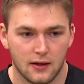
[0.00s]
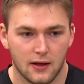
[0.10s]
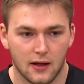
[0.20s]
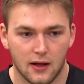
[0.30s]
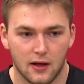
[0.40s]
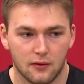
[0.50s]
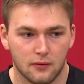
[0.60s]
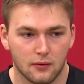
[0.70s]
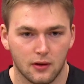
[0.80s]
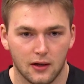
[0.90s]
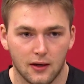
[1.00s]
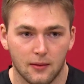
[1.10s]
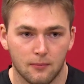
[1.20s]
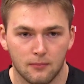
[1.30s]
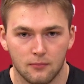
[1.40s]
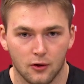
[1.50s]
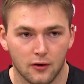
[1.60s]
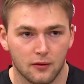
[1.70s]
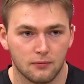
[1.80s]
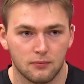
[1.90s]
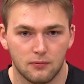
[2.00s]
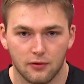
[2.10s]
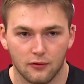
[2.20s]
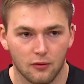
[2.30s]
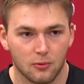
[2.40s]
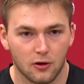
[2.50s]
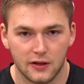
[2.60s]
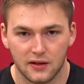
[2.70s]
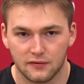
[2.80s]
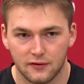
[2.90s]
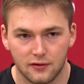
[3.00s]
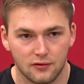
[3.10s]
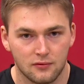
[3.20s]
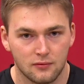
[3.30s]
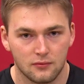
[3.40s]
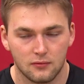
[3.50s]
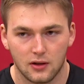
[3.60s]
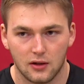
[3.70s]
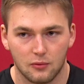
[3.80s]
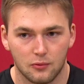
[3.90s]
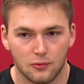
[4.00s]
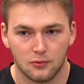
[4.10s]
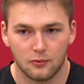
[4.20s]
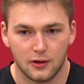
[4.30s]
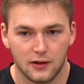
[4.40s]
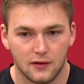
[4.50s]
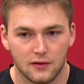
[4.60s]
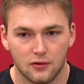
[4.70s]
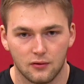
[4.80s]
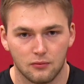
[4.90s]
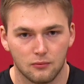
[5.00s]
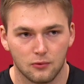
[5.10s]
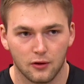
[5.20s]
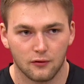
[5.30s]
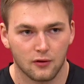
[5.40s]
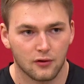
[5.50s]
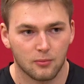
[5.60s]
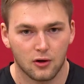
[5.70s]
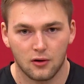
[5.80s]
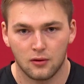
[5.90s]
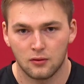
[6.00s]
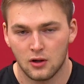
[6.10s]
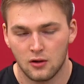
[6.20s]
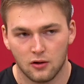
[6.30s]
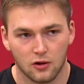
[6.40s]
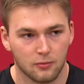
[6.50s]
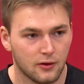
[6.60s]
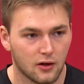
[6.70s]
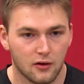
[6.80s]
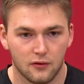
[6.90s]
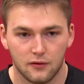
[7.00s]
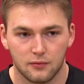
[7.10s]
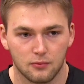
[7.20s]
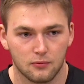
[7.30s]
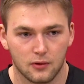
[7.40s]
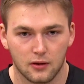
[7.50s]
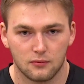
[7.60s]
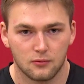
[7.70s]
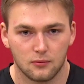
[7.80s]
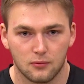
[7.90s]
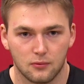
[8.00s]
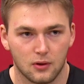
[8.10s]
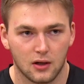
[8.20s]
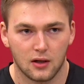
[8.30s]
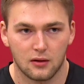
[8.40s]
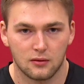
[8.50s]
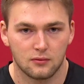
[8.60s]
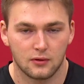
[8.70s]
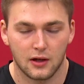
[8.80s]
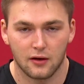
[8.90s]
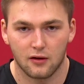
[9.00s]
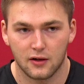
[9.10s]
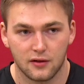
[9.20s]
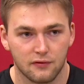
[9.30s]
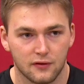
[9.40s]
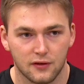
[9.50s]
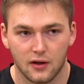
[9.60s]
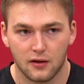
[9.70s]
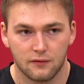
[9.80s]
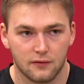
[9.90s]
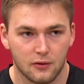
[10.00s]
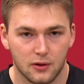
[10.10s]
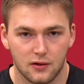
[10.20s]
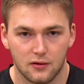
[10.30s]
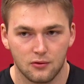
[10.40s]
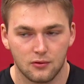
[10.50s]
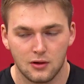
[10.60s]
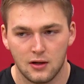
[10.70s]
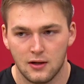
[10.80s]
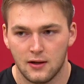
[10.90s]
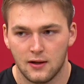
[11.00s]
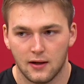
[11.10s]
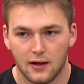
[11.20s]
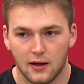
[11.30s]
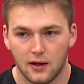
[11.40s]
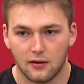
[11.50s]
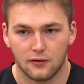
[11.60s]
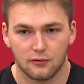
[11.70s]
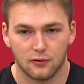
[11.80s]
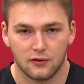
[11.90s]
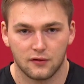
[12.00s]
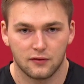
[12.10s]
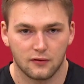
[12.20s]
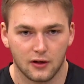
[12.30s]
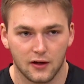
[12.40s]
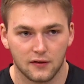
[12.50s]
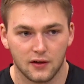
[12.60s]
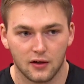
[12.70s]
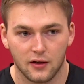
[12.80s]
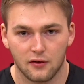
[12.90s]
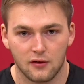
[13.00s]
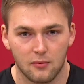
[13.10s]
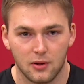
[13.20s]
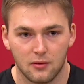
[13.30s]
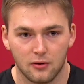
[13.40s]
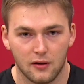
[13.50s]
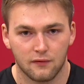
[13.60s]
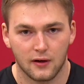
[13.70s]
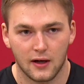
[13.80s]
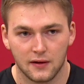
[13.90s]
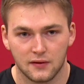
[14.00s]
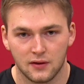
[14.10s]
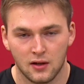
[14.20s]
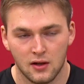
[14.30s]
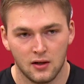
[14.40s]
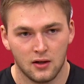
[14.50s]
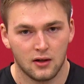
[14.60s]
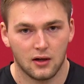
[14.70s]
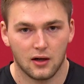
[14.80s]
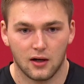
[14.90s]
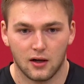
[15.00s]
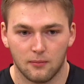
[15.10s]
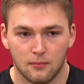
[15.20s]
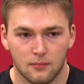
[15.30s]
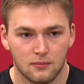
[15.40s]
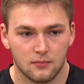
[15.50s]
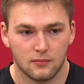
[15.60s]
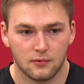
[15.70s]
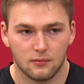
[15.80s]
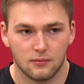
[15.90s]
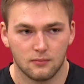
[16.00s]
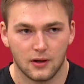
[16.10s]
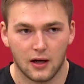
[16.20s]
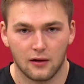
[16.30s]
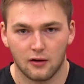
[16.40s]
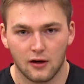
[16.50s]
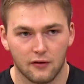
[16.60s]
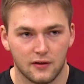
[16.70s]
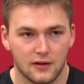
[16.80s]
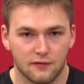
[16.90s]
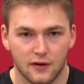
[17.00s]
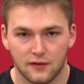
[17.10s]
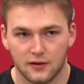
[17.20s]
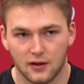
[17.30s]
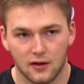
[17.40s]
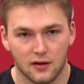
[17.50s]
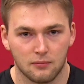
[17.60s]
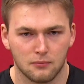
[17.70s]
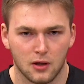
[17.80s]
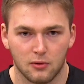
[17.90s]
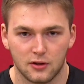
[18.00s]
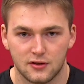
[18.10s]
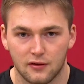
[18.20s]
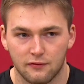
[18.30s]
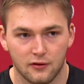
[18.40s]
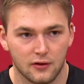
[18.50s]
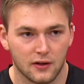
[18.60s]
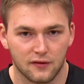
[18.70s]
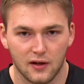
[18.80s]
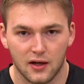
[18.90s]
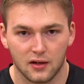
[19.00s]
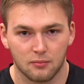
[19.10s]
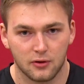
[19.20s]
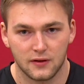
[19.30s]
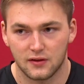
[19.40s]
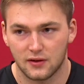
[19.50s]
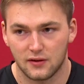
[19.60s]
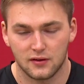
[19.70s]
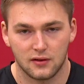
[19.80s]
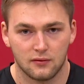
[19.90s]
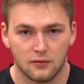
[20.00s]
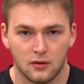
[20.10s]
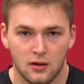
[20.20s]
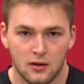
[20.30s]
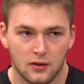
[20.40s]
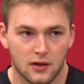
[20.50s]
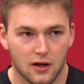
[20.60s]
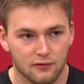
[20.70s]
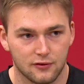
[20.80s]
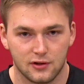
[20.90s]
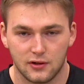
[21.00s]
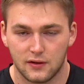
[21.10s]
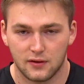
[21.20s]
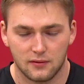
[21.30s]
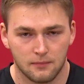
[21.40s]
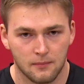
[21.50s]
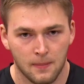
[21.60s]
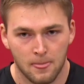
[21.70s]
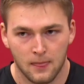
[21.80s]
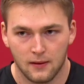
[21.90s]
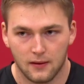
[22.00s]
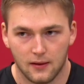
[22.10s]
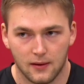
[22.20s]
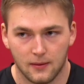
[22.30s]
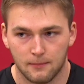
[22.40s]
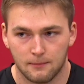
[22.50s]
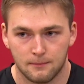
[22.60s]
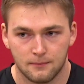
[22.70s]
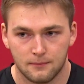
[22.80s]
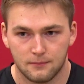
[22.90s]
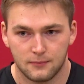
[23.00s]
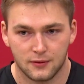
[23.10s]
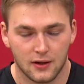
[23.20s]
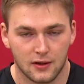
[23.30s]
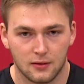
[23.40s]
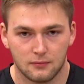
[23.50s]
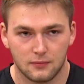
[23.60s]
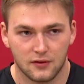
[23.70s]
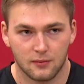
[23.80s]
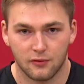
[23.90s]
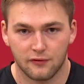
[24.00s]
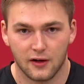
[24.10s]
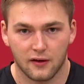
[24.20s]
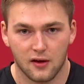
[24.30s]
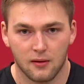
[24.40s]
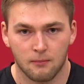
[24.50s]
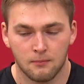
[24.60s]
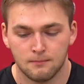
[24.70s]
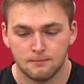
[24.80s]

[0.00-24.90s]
and um, we're gonna throw the ball down the field uh, when we, when we need to, and we're gonna run the ball, RPOs. Uh, got a of different stuff that we do, and it's really just like I said, going to allow me to play fast, um, not allow the defense to get in a, a, bunch of different exotic blitzes and coverages, and um, just kind of simplify the game.